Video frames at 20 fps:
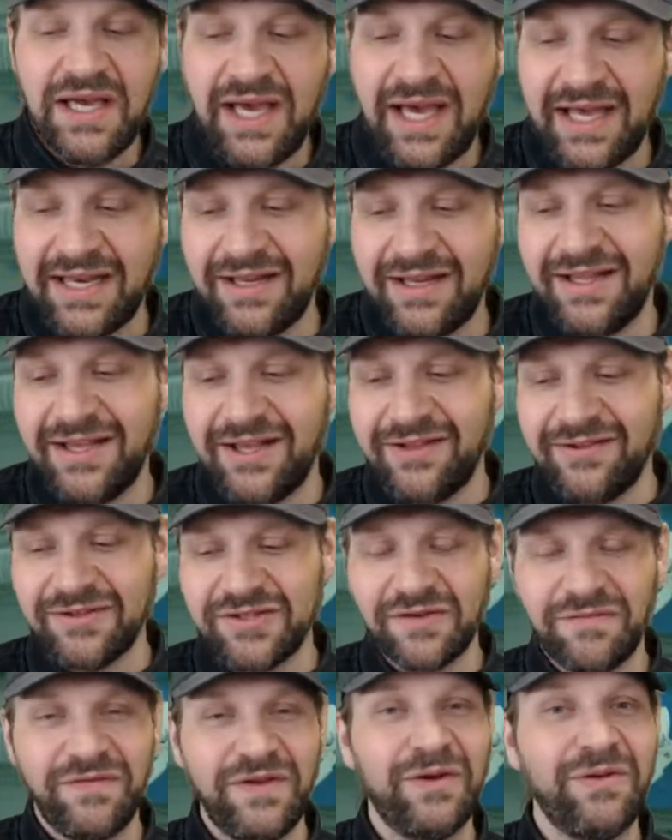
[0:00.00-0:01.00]
And
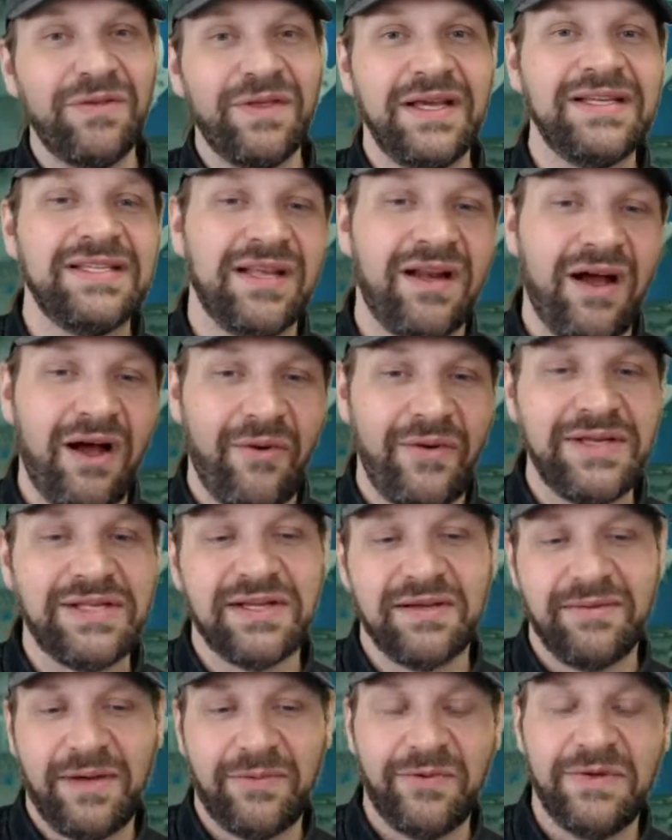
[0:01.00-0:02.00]
there's a few things that
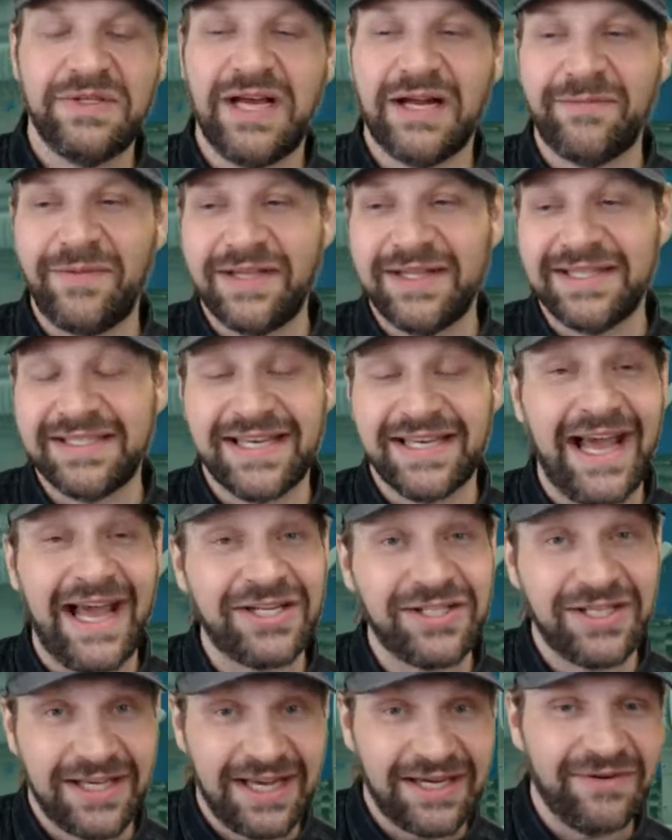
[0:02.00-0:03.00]
always come up when we talk about this, and I
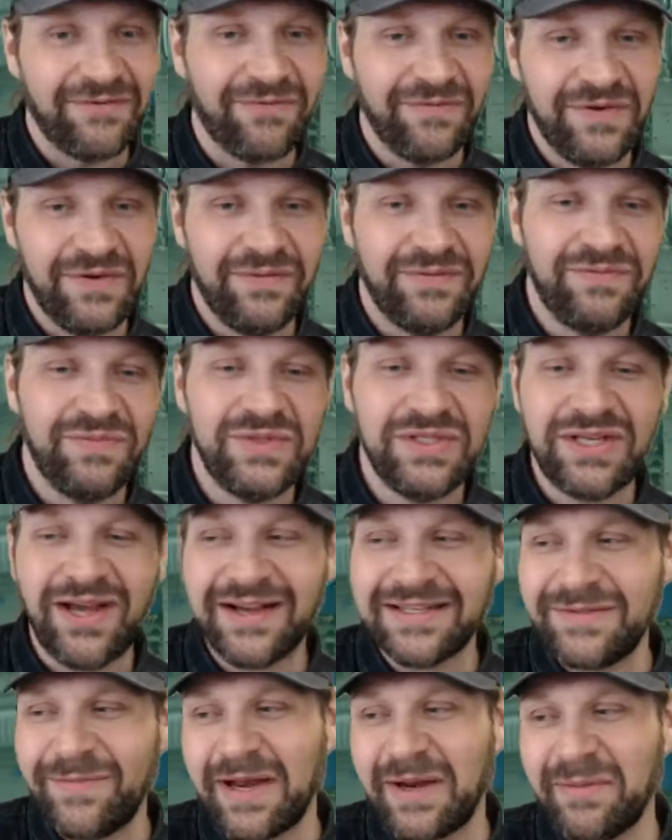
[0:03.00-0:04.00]
actually kind of
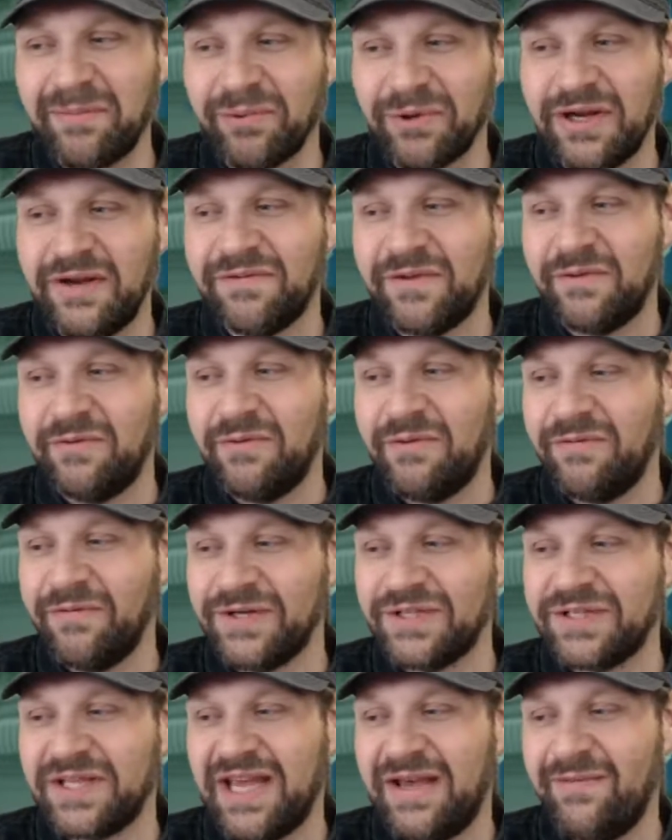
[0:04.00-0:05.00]
talked about it briefly when we
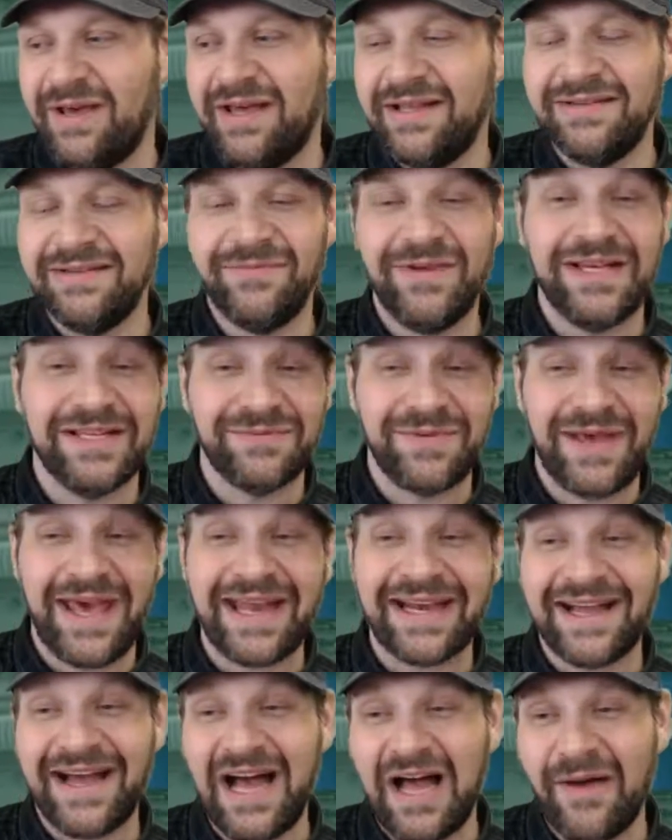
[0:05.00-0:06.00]
first came in because we
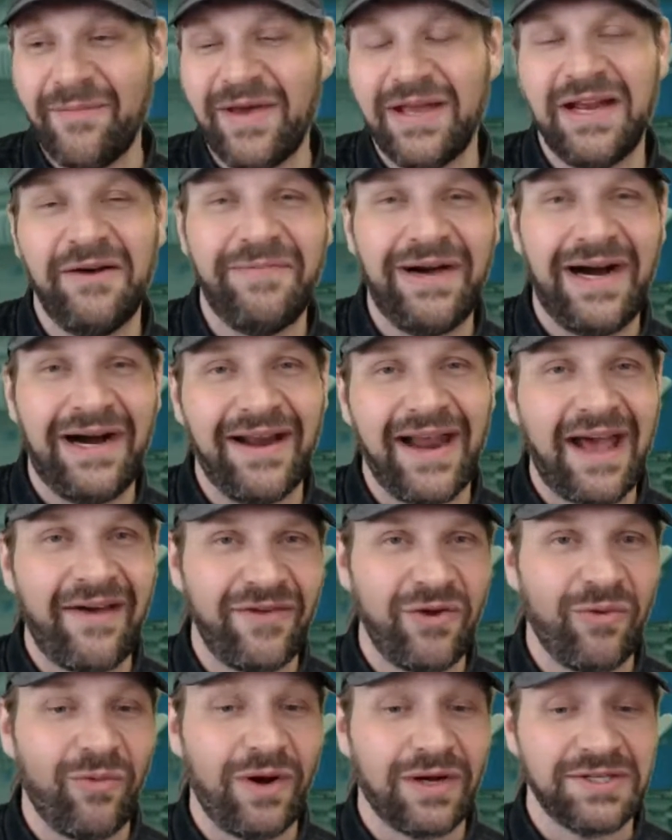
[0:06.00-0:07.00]
had a comment about
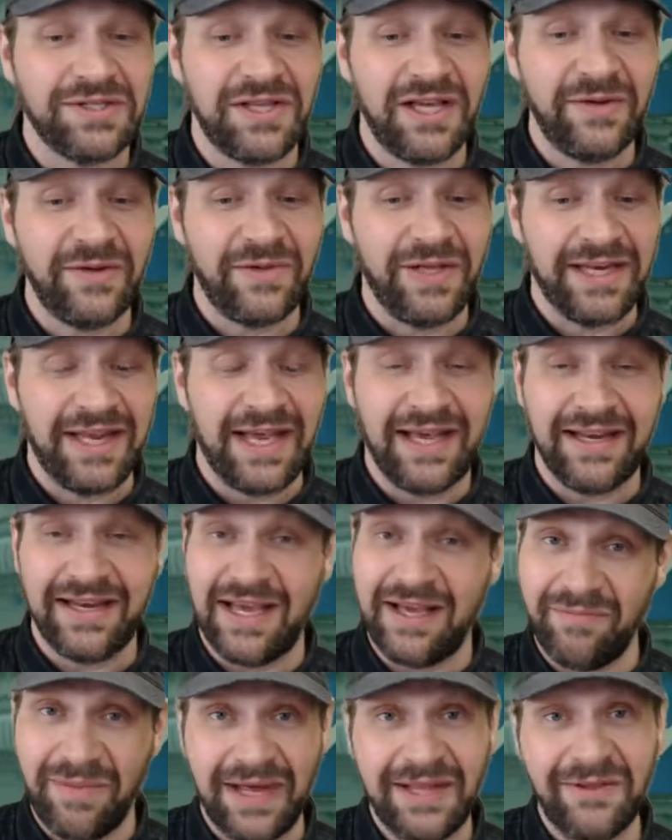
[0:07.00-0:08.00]
having water soluble on hand.
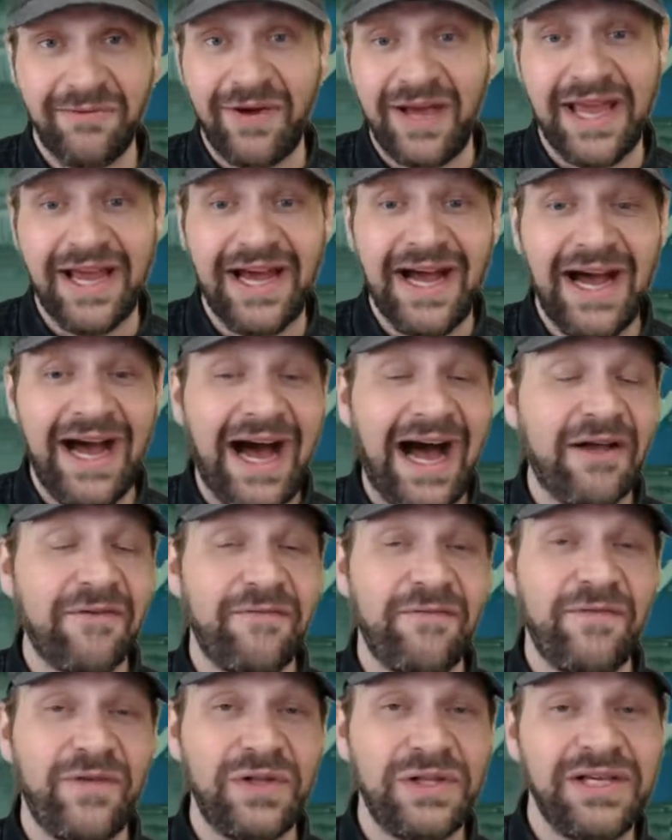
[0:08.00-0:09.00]
And by the way,
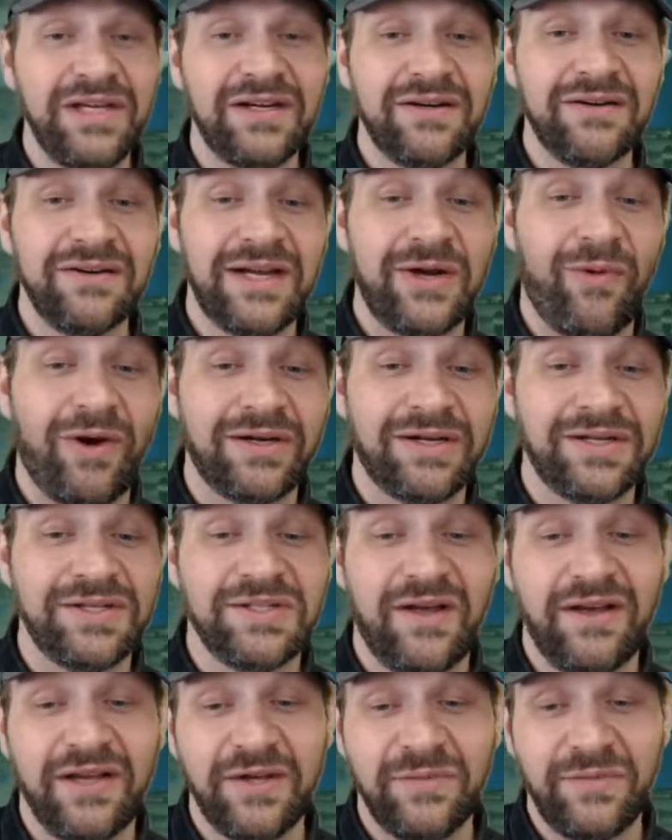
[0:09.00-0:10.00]
I fully agree, water
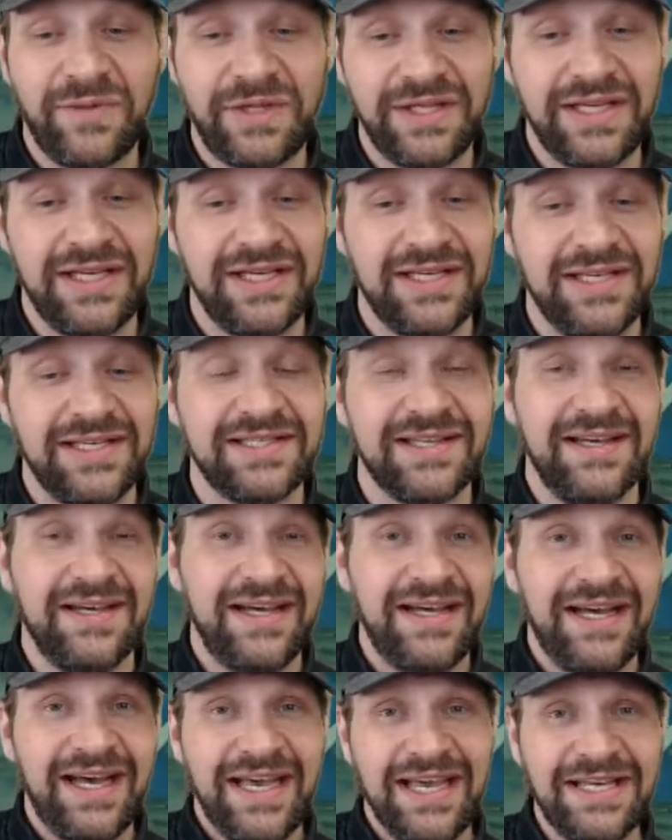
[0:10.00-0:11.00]
soluble is
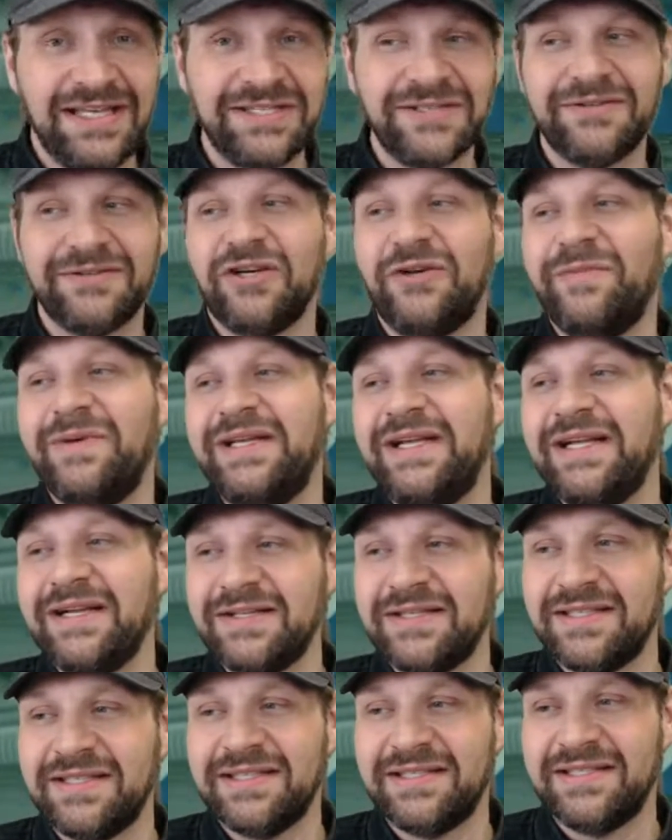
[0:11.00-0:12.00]
integral, but
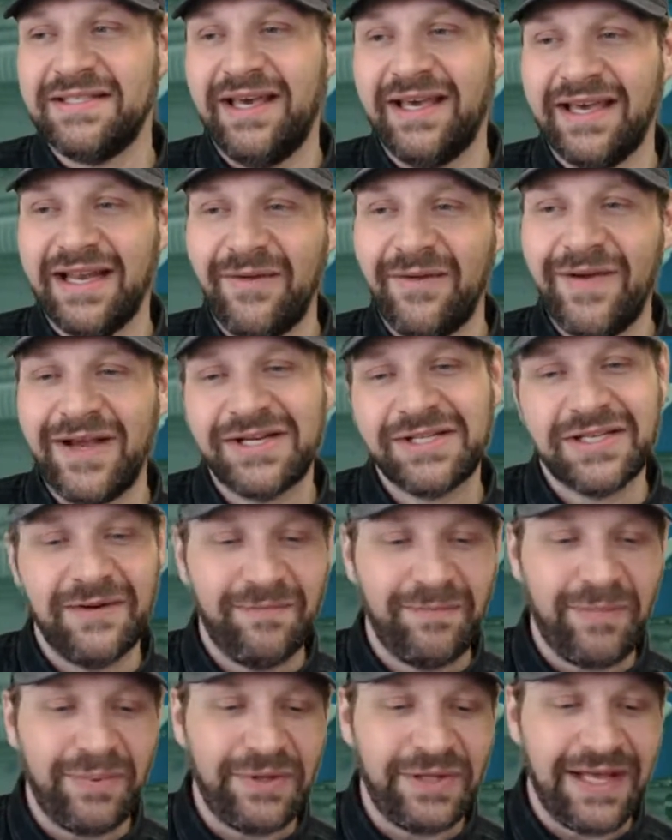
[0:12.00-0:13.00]
here's the thing, and I'm actually
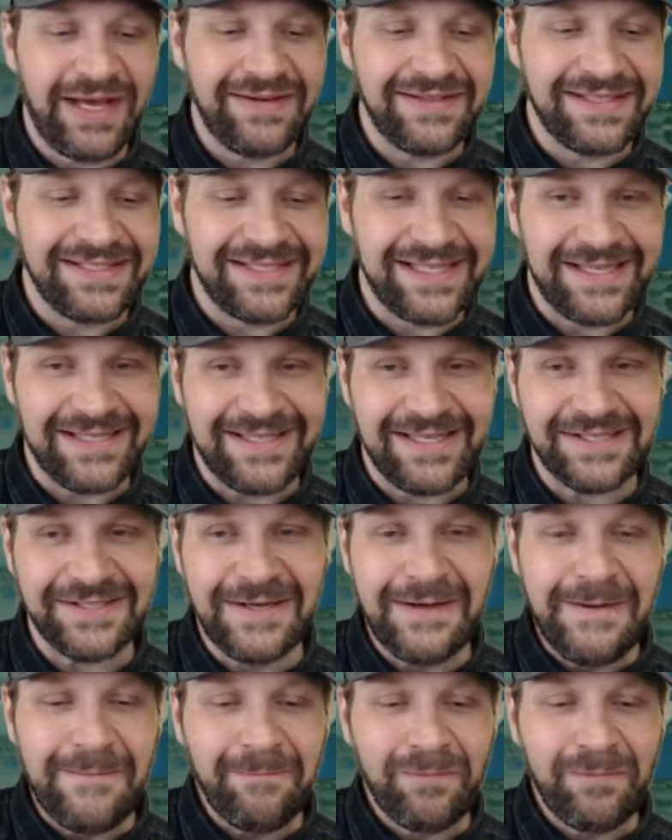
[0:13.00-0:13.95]
going to pull out to say this.